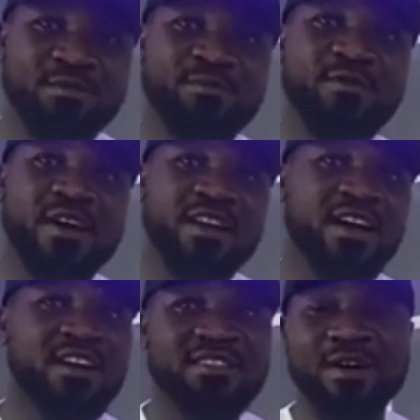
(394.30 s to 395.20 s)
Free
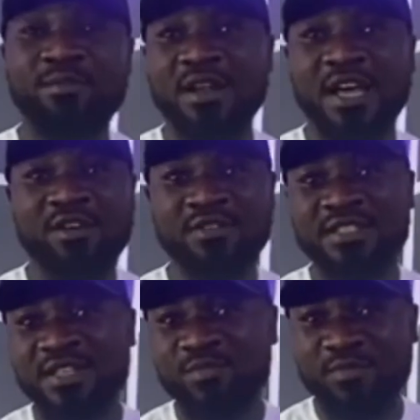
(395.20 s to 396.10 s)
radicals are more like
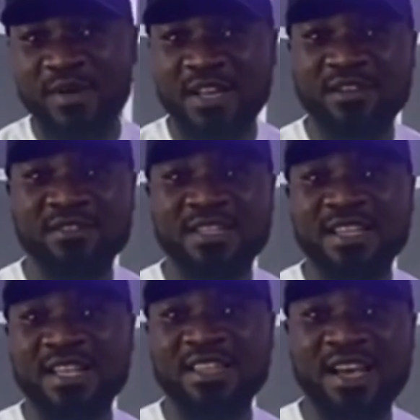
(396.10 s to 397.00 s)
unstable molecules that
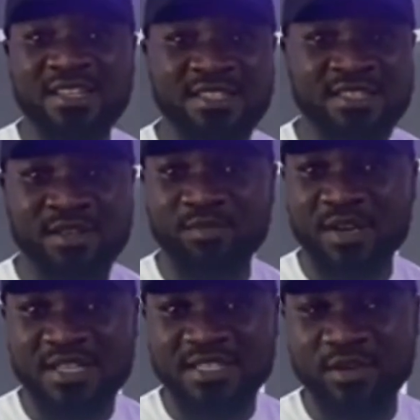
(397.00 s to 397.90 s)
attacks the
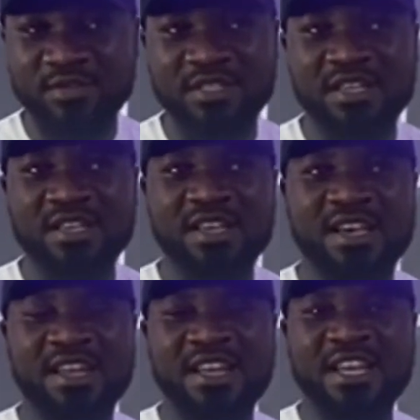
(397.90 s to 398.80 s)
body cells.
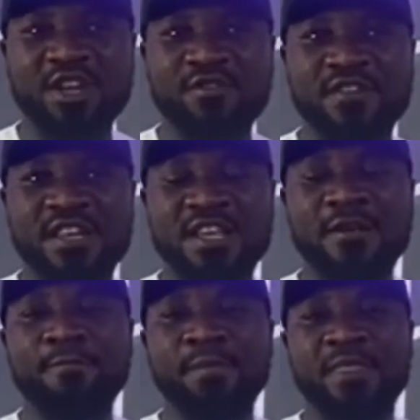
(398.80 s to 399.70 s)
And at the end of the day,
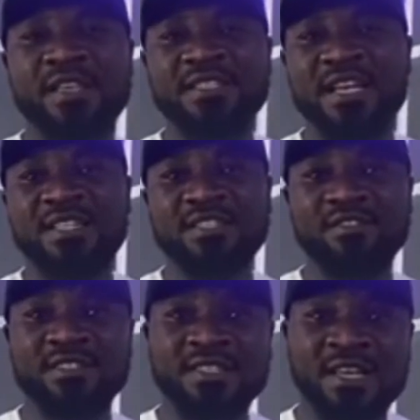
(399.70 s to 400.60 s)
these
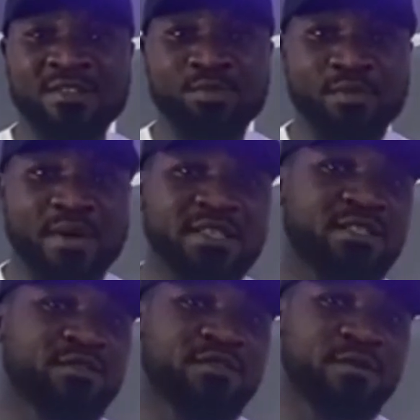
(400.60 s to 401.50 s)
antioxidant
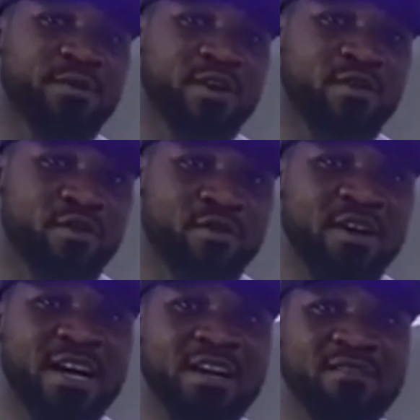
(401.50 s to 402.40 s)
properties of the red oil
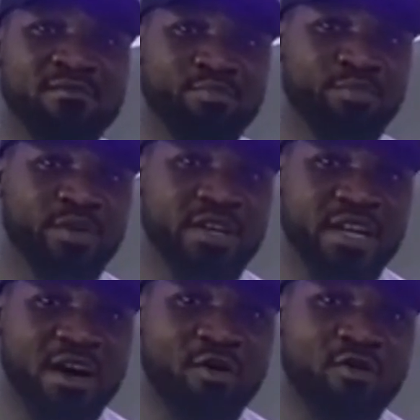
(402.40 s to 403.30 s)
can break
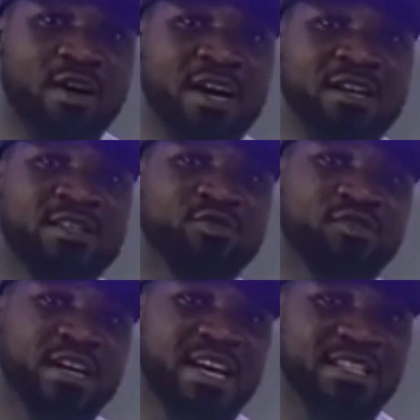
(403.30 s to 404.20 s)
down or can
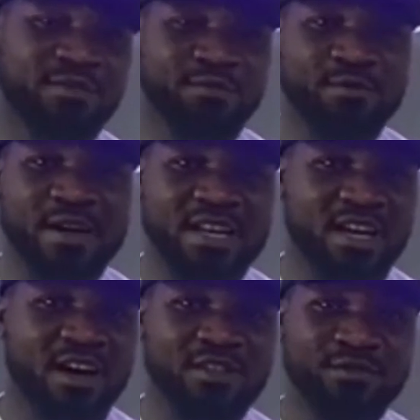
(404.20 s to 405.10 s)
neutralize the free
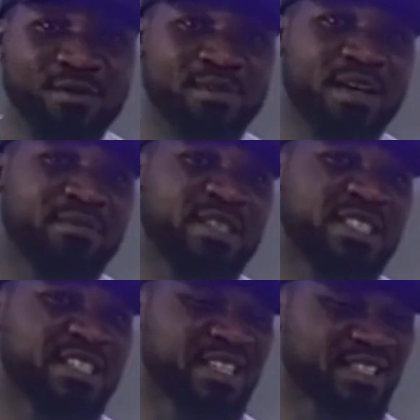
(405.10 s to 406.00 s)
radicals from
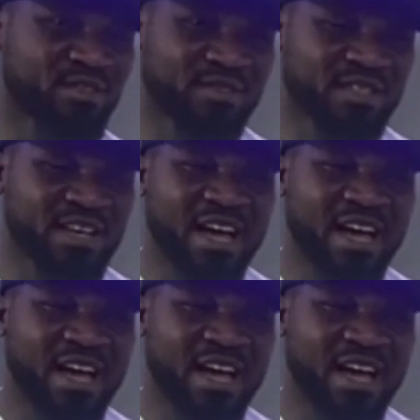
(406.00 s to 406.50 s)
damaging the cells.